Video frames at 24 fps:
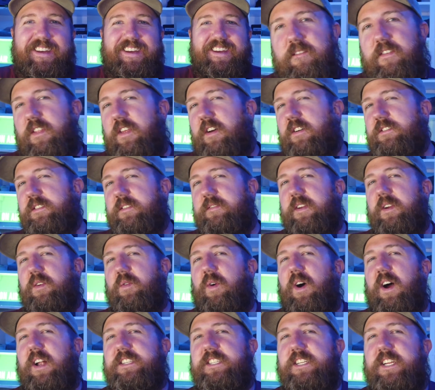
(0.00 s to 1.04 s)
For those of you
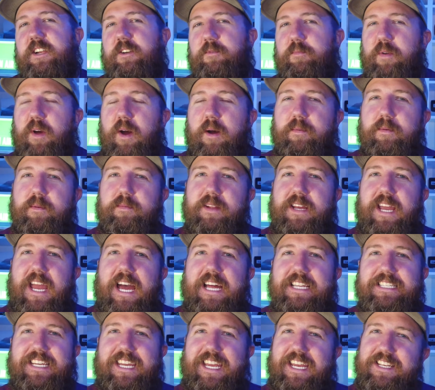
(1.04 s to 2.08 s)
watching, you're probably
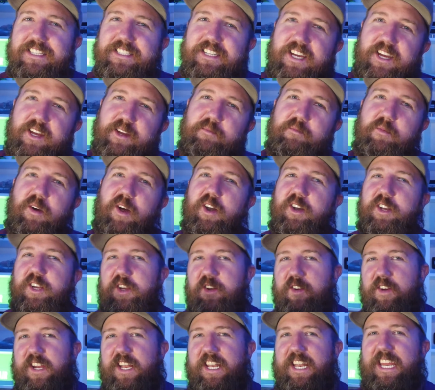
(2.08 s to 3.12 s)
asking, Tim, are
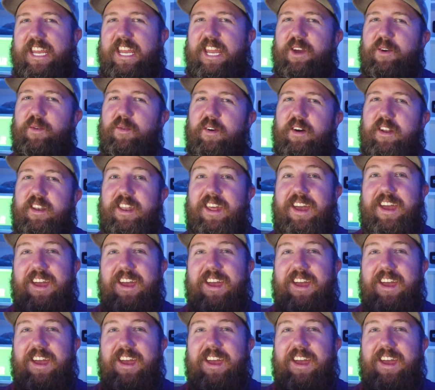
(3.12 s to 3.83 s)
you gonna get one?